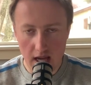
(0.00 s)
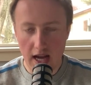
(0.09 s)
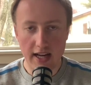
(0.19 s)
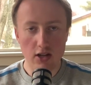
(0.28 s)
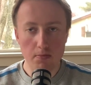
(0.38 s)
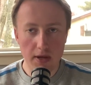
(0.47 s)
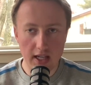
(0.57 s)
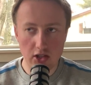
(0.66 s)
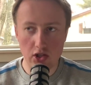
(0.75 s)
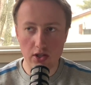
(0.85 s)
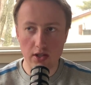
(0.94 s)
I couldn't
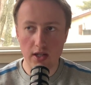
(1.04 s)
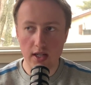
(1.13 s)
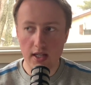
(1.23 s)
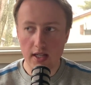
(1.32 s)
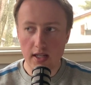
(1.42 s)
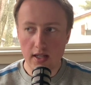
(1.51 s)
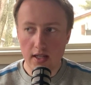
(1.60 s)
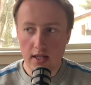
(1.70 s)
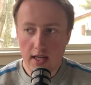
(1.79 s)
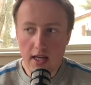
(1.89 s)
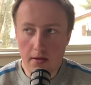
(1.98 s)
picture
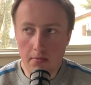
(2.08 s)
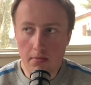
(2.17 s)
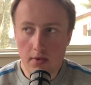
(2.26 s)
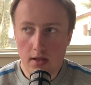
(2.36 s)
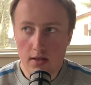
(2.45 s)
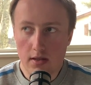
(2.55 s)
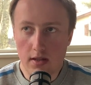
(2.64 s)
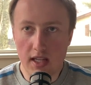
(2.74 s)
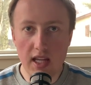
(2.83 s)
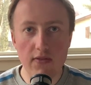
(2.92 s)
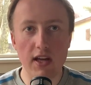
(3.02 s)
him
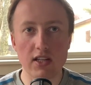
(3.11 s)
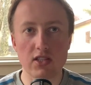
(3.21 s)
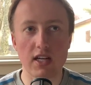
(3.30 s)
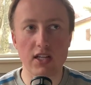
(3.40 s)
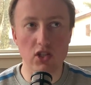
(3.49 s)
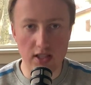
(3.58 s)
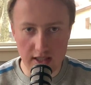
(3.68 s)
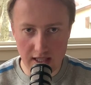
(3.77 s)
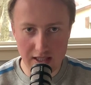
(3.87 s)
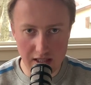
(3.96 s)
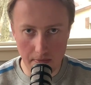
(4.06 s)
leaving such a
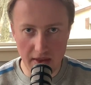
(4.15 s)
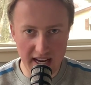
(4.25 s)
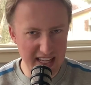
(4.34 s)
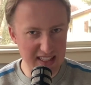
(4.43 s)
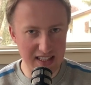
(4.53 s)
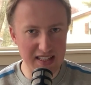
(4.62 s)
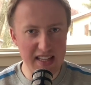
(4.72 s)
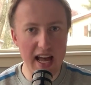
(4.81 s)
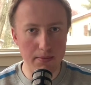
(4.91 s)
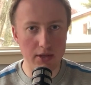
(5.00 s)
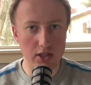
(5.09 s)
system that has
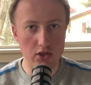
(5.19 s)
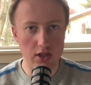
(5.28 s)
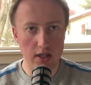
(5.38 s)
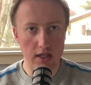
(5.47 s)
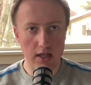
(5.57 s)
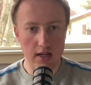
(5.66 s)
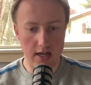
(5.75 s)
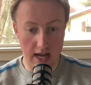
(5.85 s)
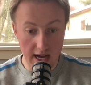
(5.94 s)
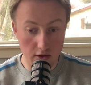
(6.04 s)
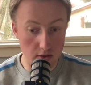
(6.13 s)
established
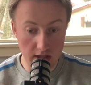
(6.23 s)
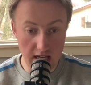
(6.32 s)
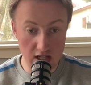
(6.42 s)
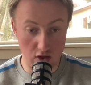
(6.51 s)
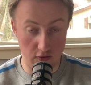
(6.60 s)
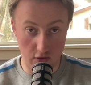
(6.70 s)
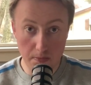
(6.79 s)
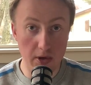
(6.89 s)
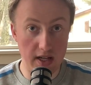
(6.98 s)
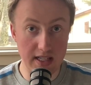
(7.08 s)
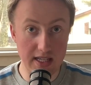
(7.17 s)
not only his
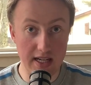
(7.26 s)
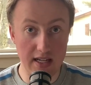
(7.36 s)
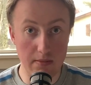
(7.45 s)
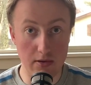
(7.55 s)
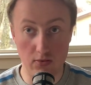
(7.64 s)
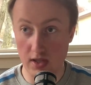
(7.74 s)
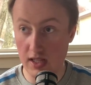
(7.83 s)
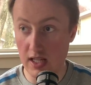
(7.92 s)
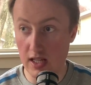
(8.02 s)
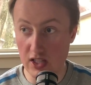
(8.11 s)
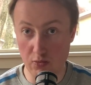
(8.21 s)
football identity but
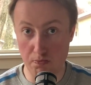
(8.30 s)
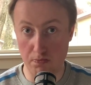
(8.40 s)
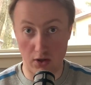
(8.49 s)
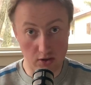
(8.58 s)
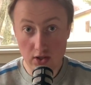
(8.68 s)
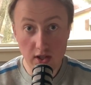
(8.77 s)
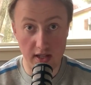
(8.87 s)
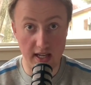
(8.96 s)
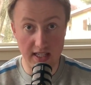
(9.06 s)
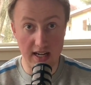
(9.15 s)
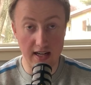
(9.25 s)
really his personal
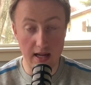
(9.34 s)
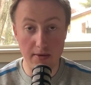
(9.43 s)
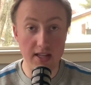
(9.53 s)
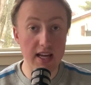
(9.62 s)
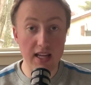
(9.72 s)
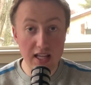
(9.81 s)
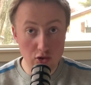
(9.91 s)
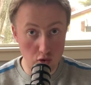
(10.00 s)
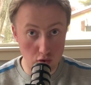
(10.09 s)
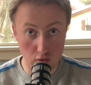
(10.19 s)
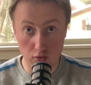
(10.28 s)
identity. I mean that he's
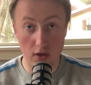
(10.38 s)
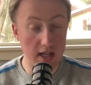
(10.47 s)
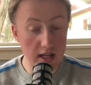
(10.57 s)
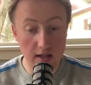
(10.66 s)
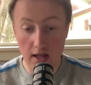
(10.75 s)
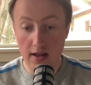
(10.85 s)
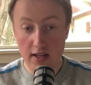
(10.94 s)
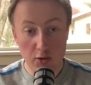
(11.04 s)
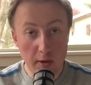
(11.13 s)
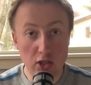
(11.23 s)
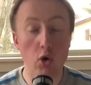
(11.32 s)
he
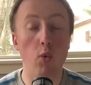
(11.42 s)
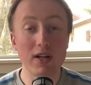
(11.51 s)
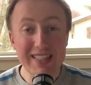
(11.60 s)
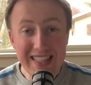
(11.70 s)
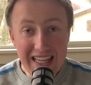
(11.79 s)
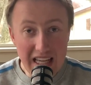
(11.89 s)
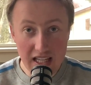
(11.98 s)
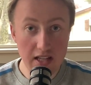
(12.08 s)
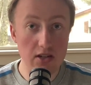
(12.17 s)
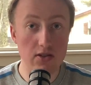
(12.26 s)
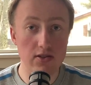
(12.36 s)
spent 20
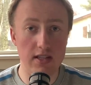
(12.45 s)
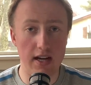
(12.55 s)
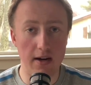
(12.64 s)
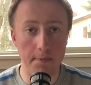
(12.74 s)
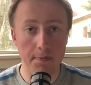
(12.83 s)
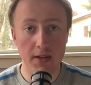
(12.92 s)
years there.